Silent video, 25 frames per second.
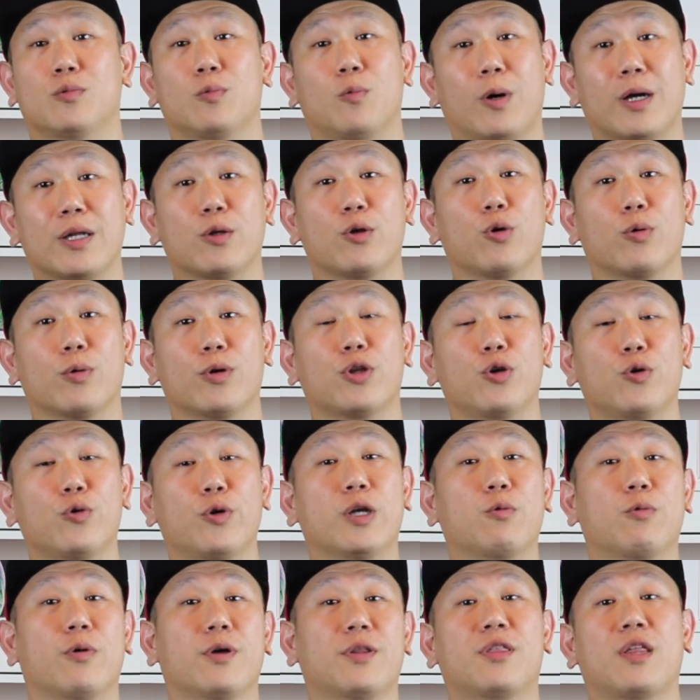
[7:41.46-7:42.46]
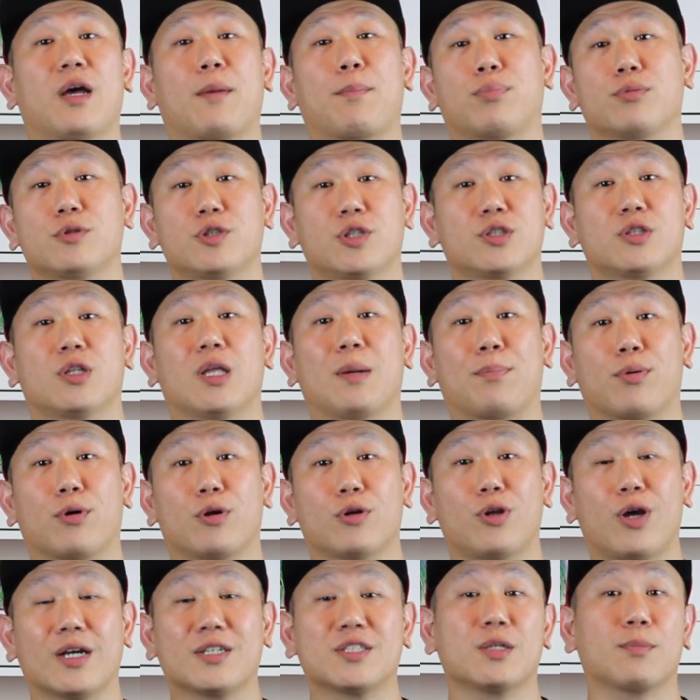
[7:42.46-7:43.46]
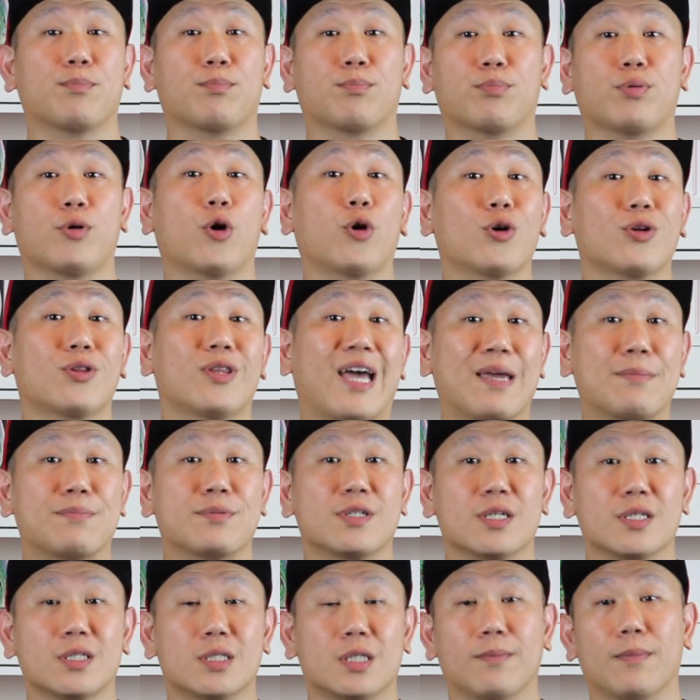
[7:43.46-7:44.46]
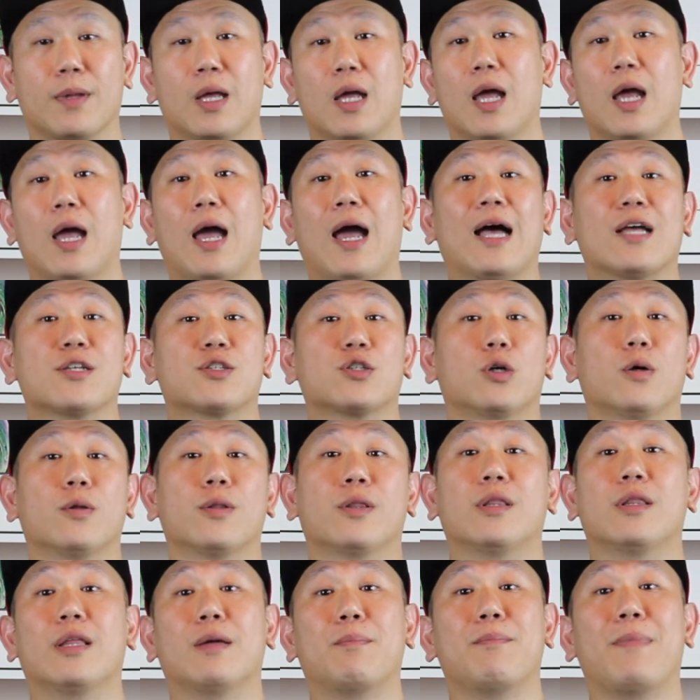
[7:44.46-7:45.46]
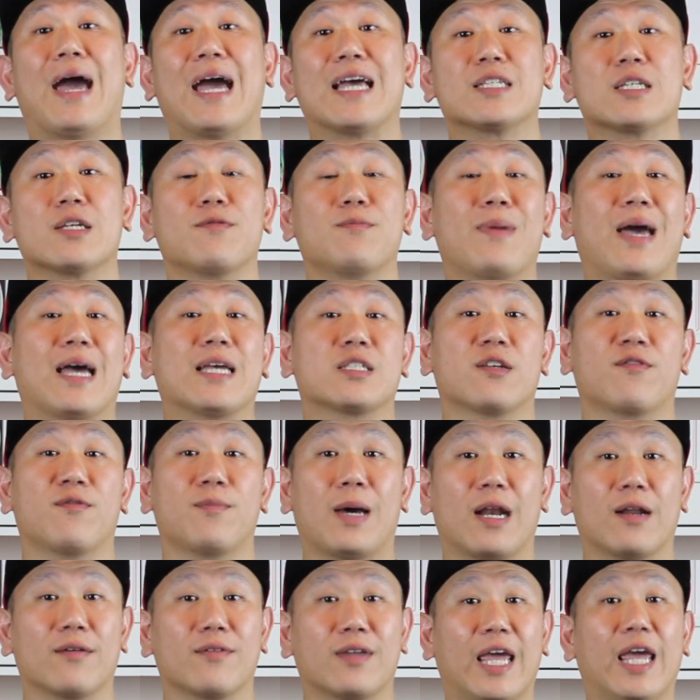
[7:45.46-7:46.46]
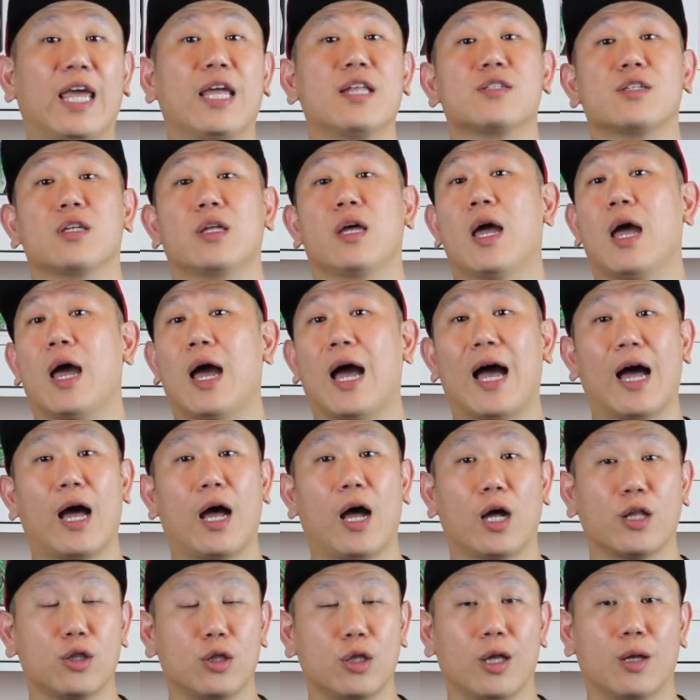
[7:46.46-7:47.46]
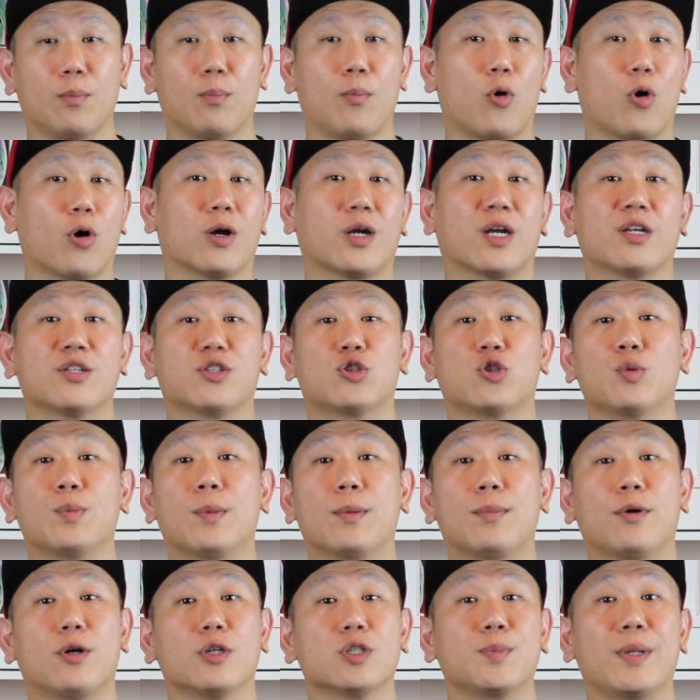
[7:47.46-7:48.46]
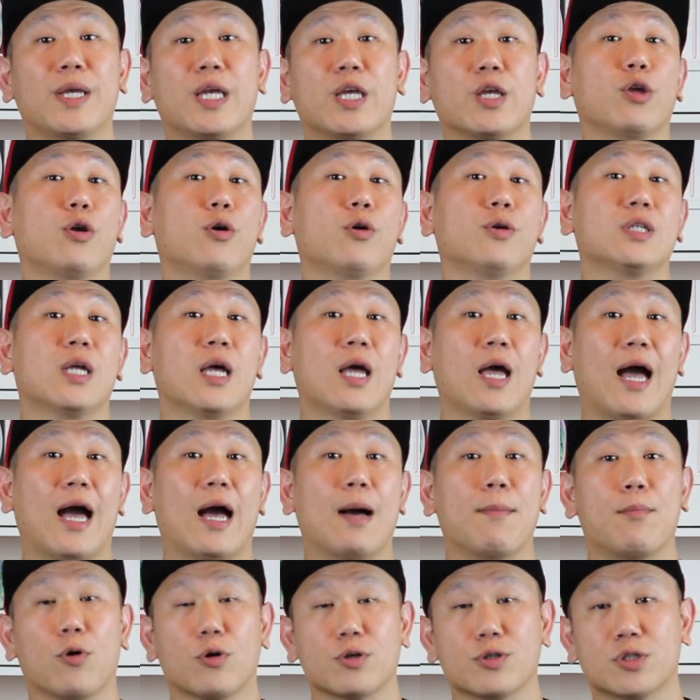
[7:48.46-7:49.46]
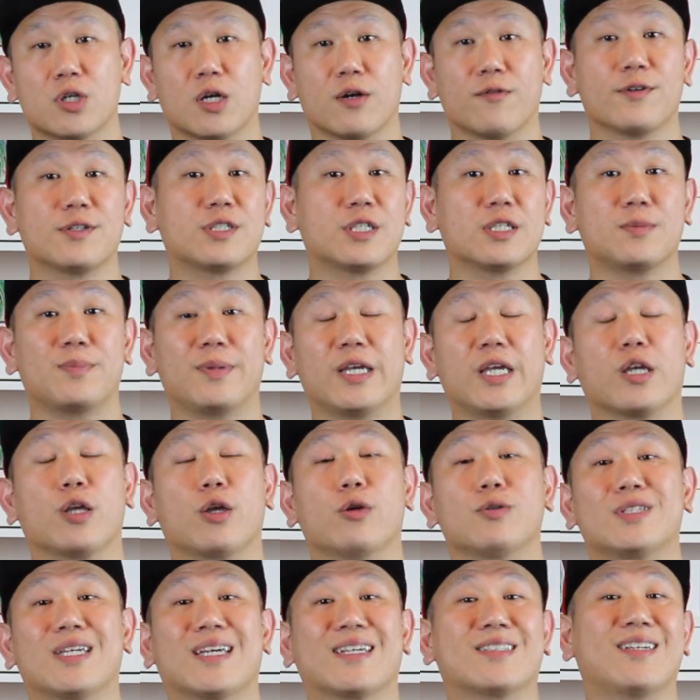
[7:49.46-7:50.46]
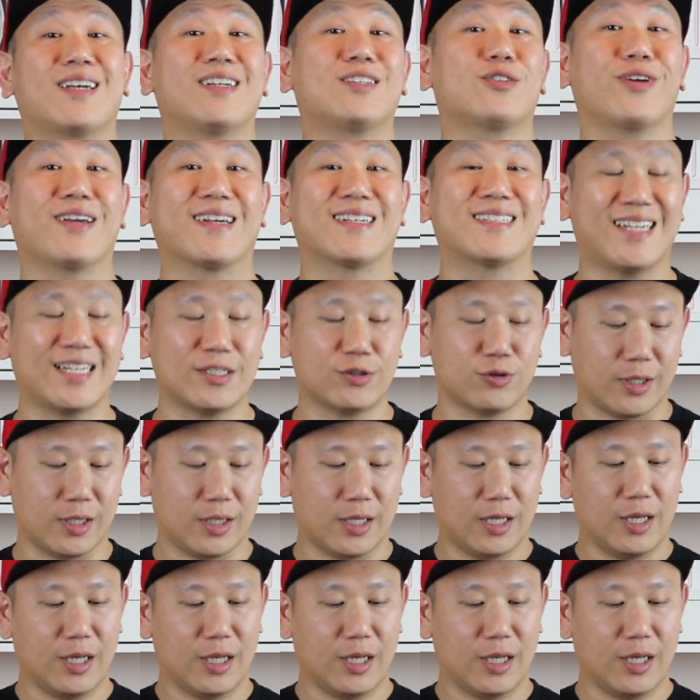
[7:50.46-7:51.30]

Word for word: what you were doing with just the production prototype system. So the massive amount of gains, more consumables being used, more services being used, etc., etc.